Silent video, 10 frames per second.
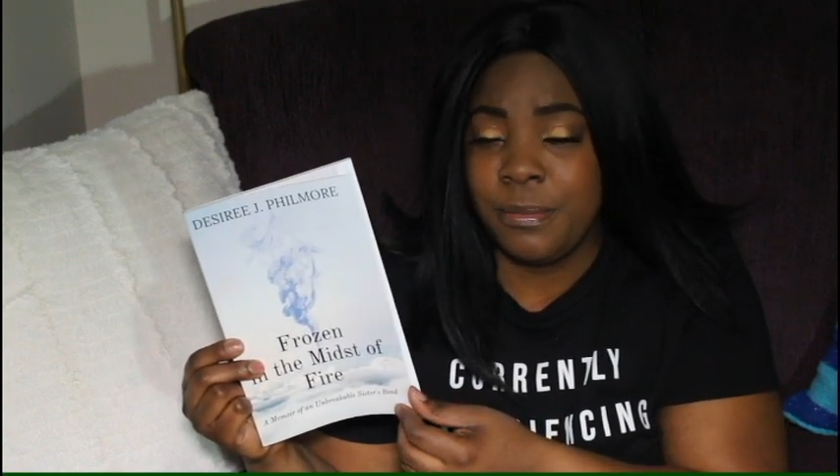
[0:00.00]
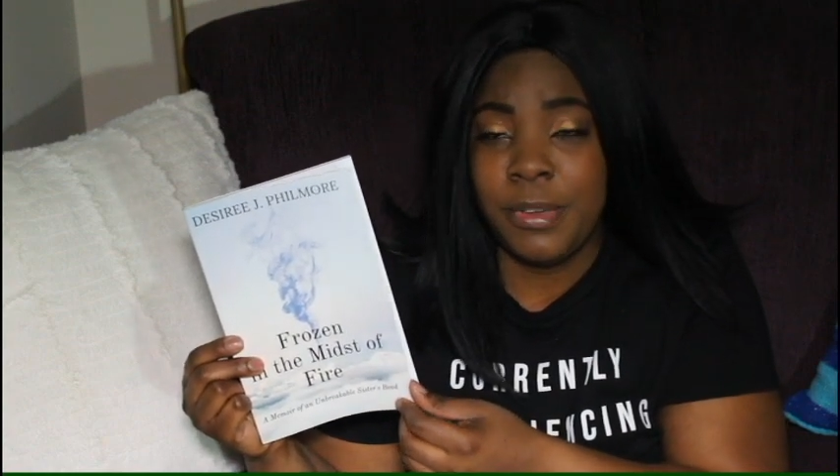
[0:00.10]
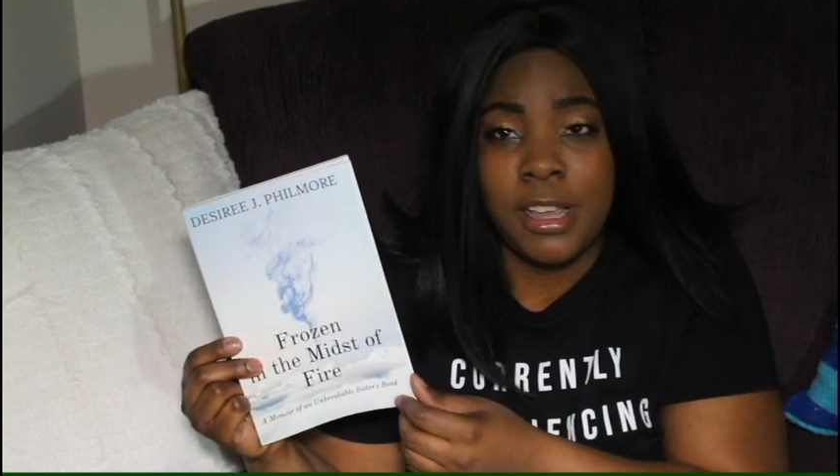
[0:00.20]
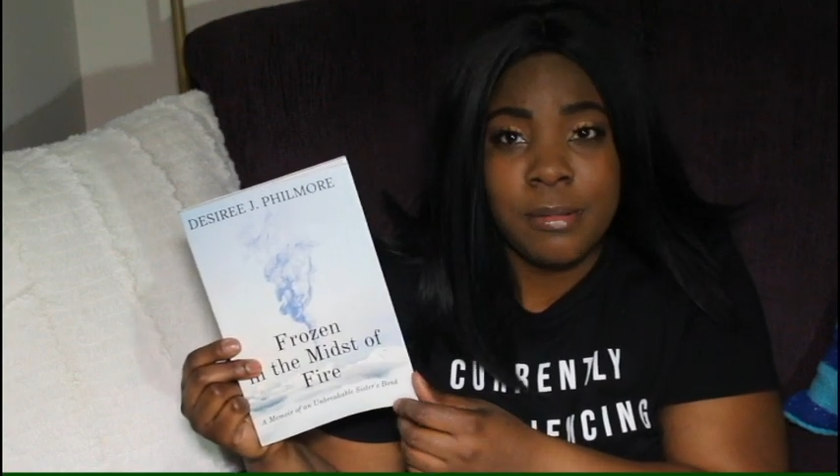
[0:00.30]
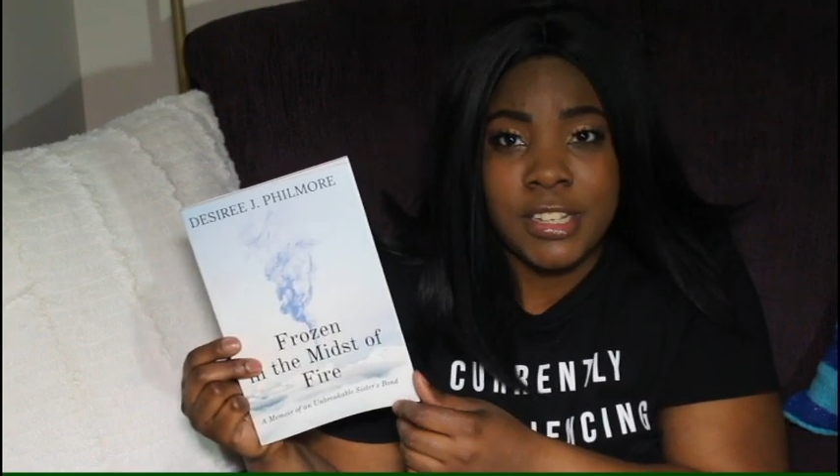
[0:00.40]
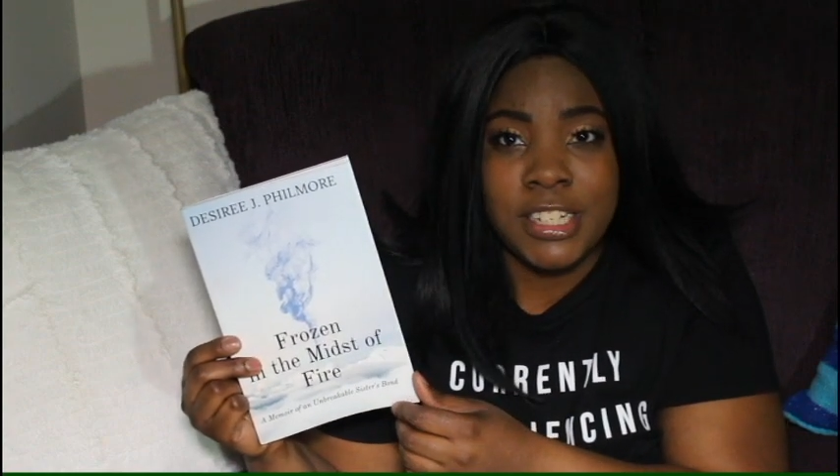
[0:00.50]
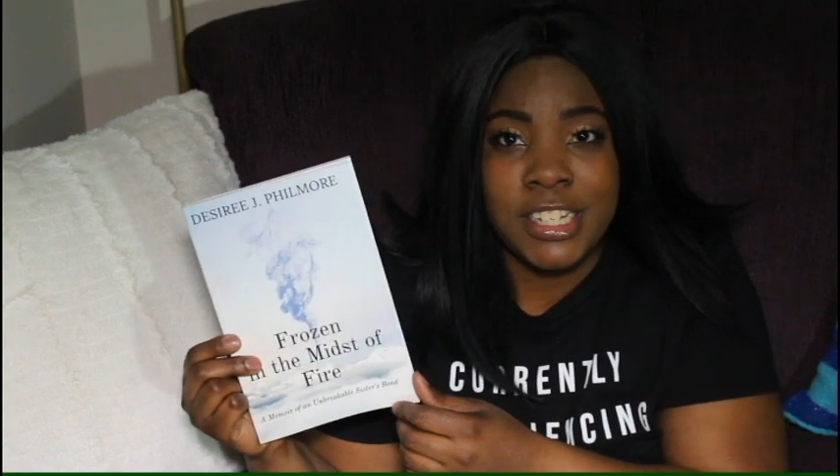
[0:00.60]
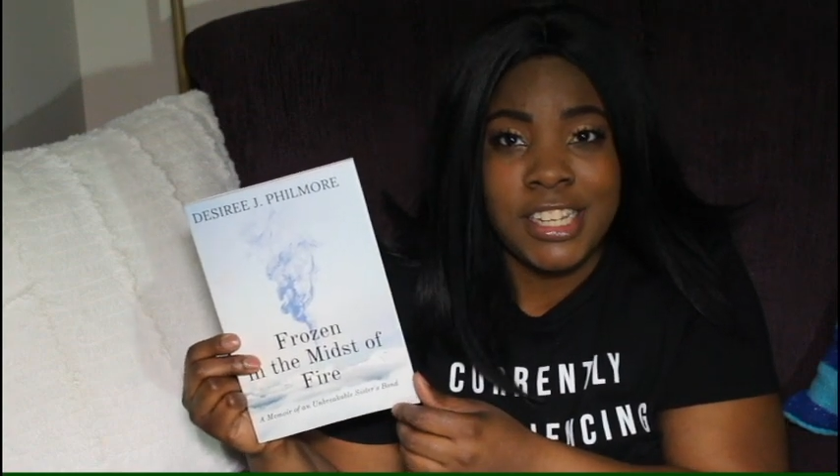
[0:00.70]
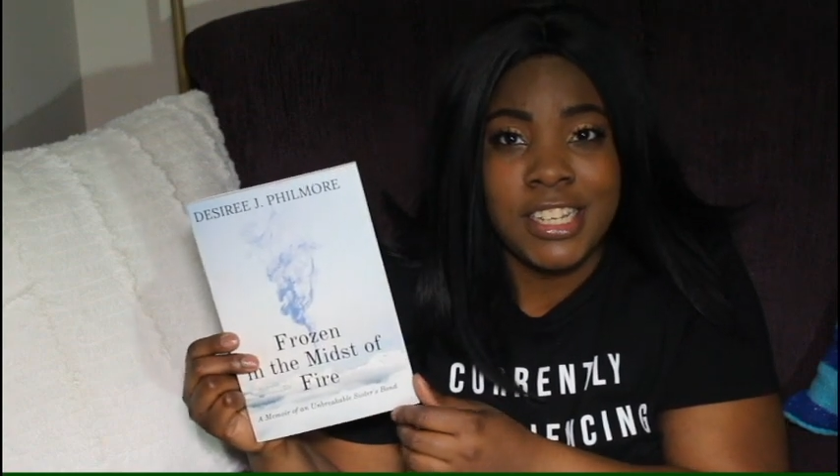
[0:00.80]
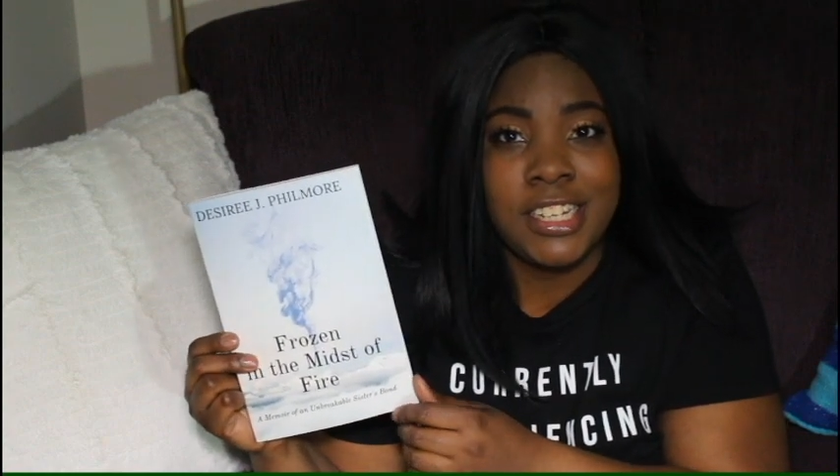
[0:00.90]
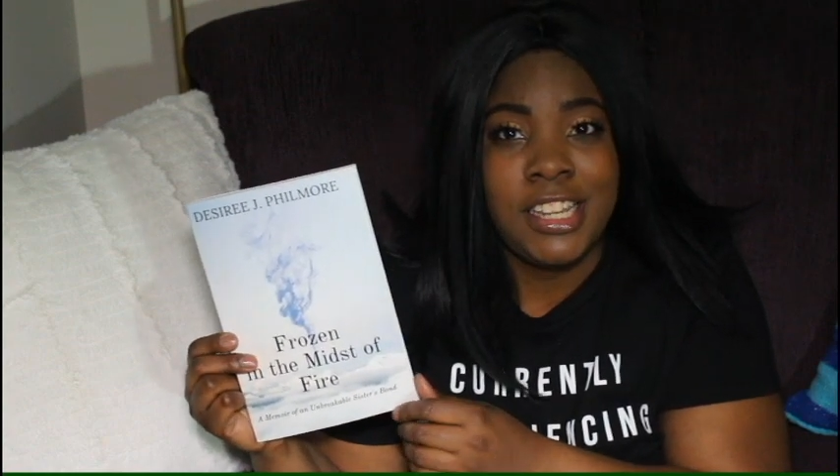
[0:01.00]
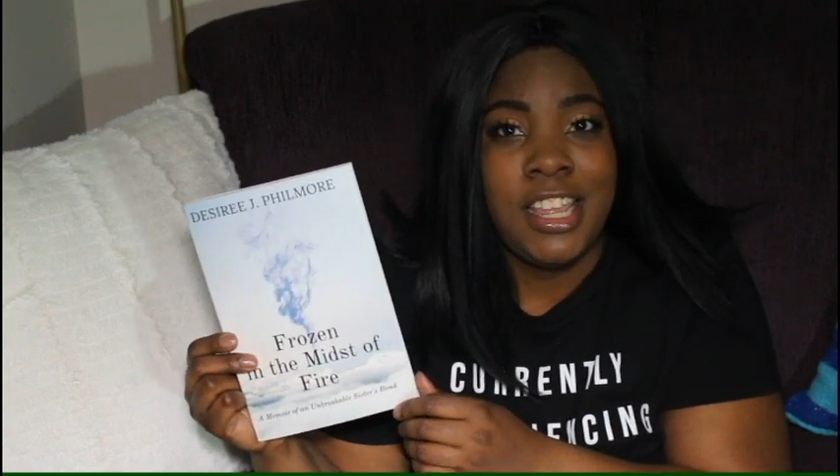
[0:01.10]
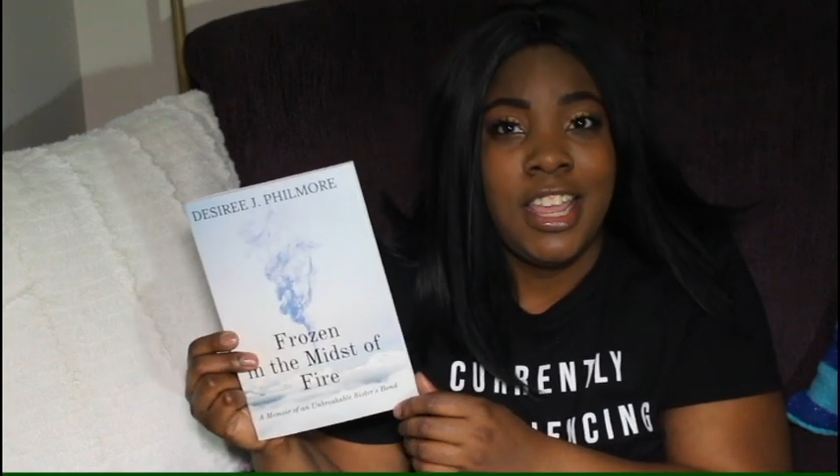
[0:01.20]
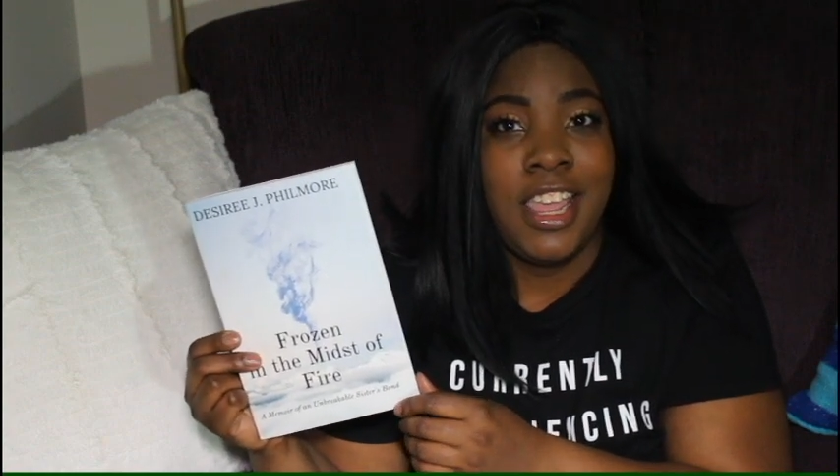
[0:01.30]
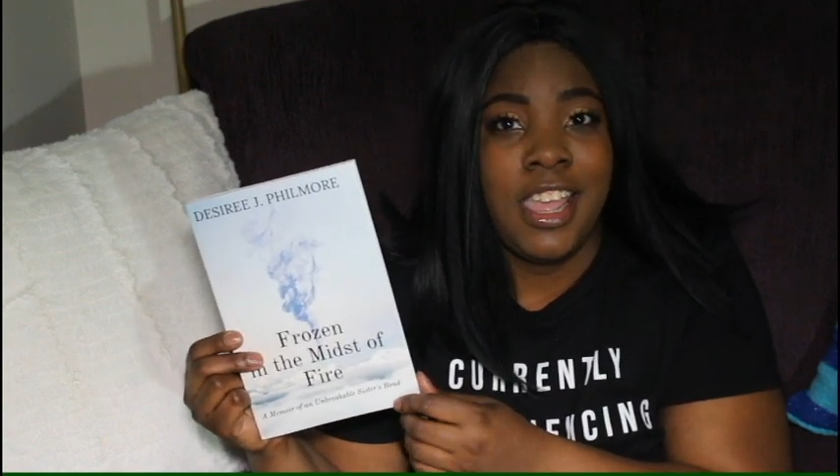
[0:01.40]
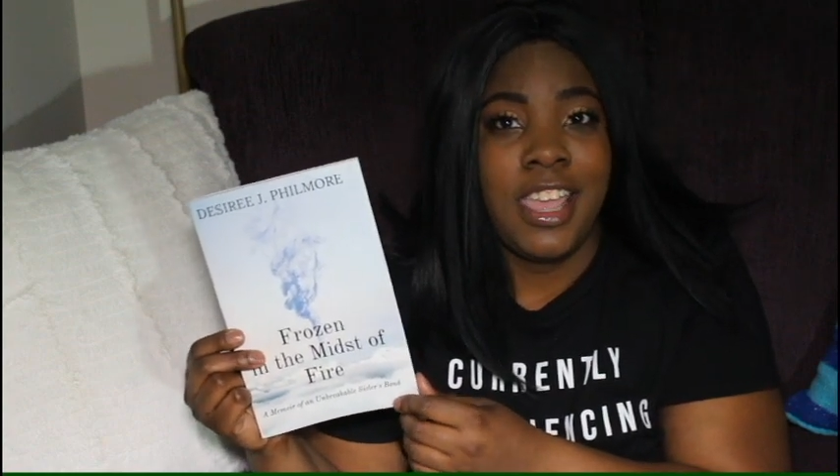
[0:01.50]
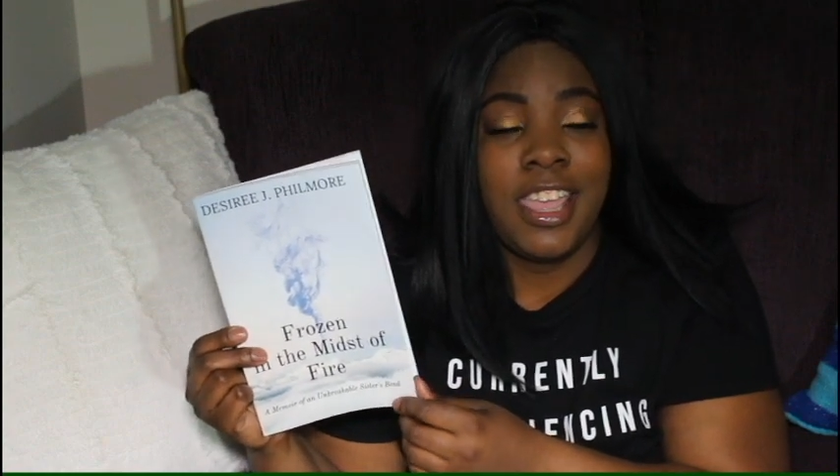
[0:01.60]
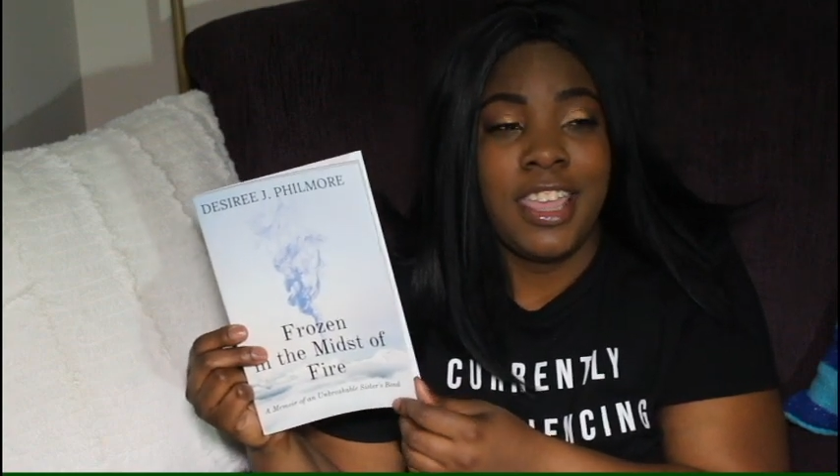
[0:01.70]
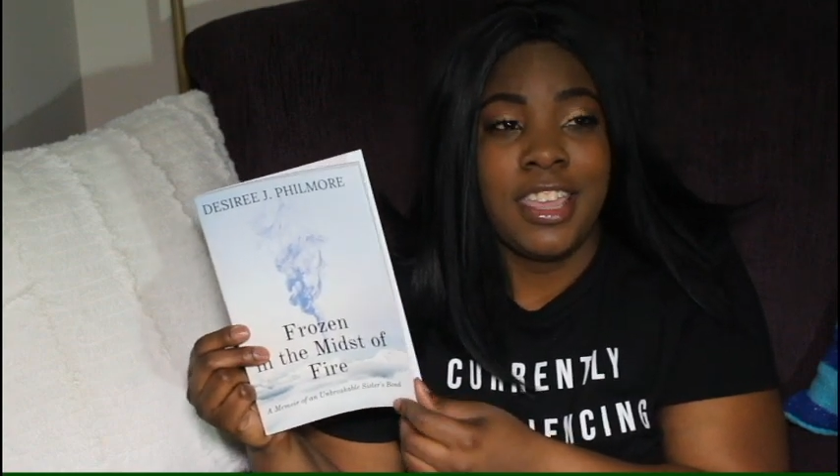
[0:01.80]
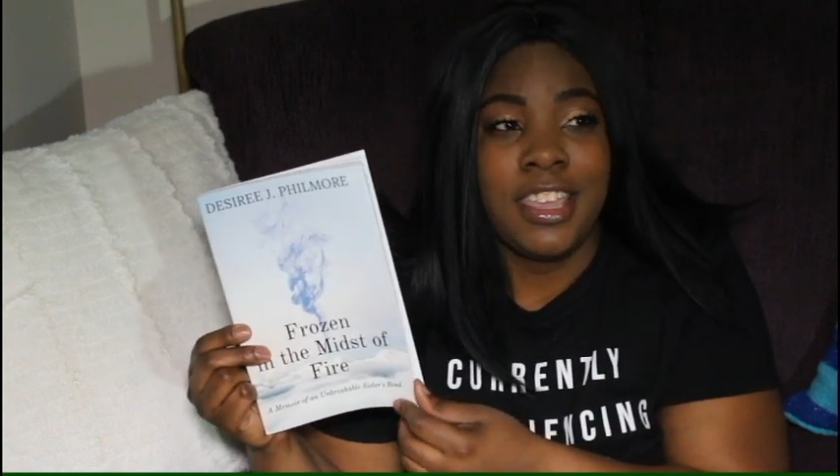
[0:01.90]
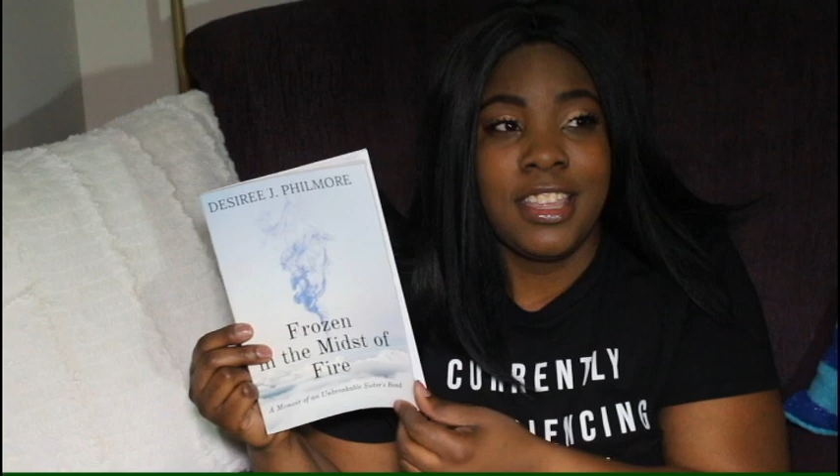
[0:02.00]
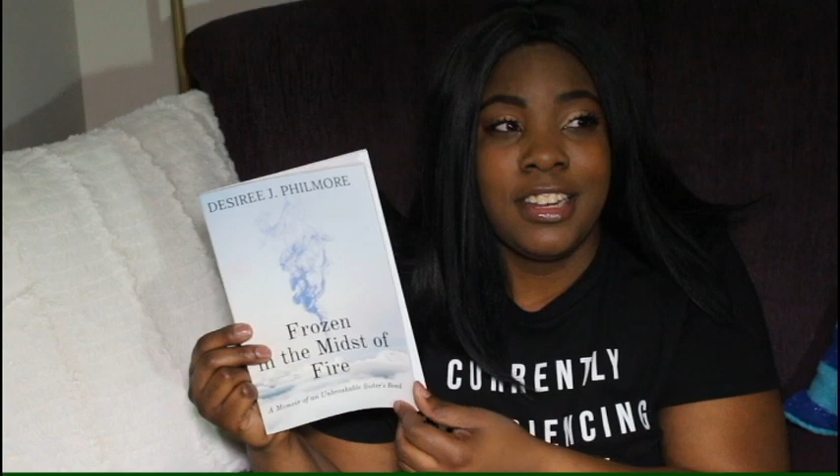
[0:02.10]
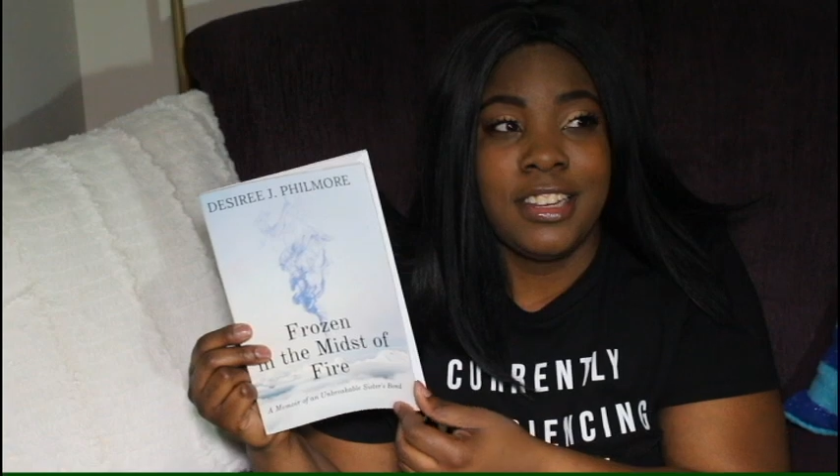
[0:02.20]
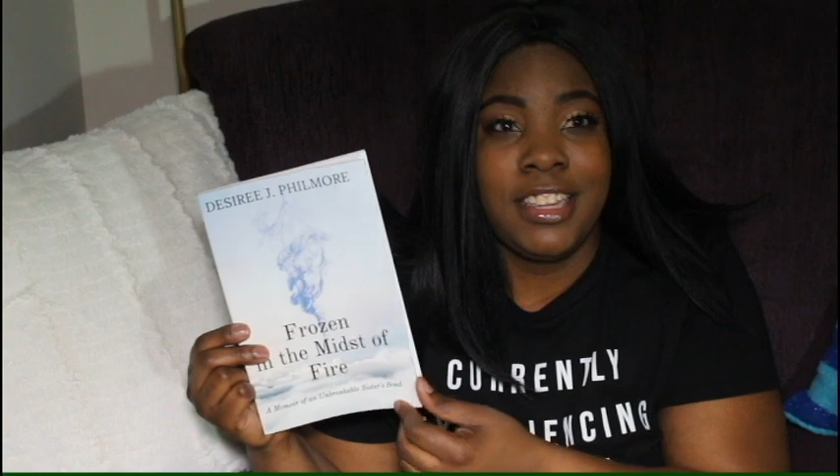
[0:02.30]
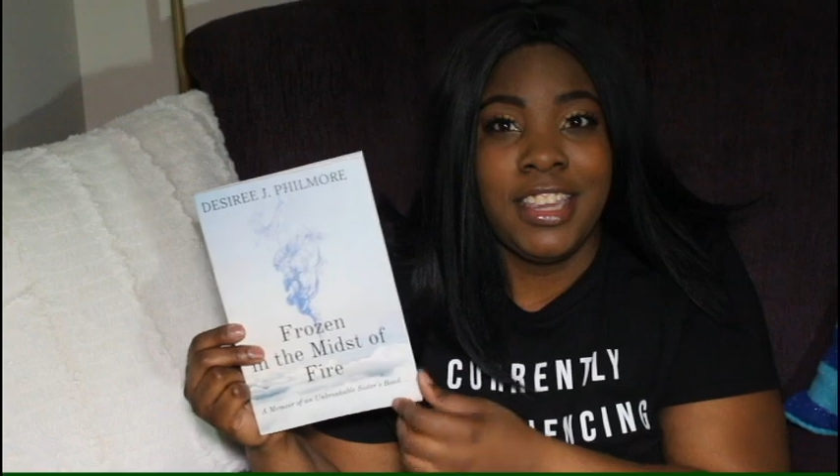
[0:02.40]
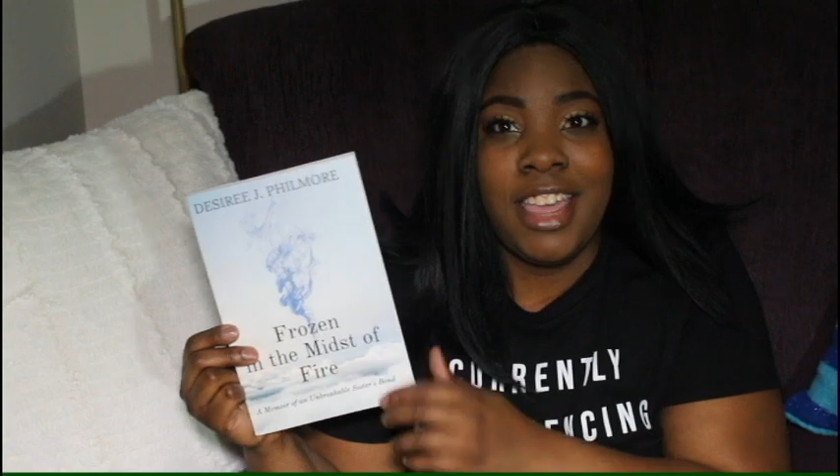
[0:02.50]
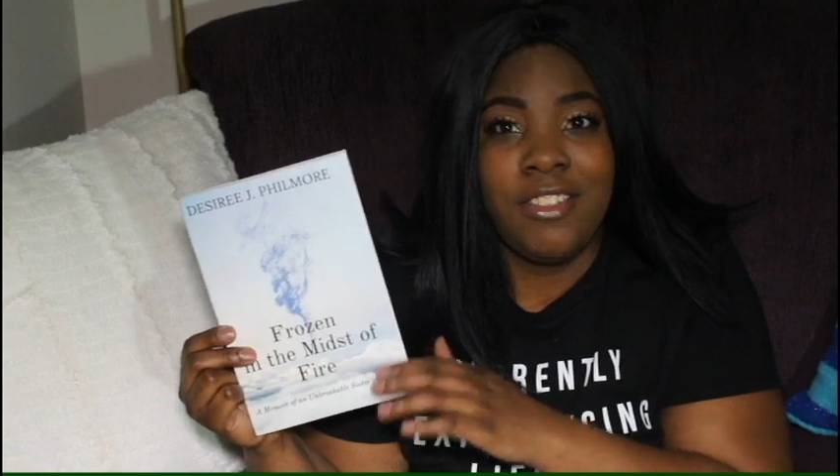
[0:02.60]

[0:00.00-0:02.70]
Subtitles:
publish it, and get